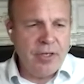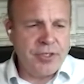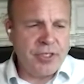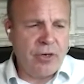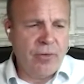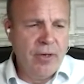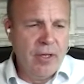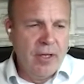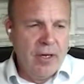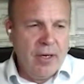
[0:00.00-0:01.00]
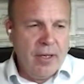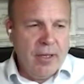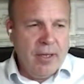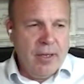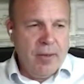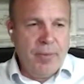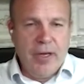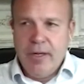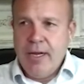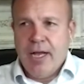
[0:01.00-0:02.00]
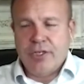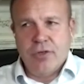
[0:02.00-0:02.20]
so, but yeah,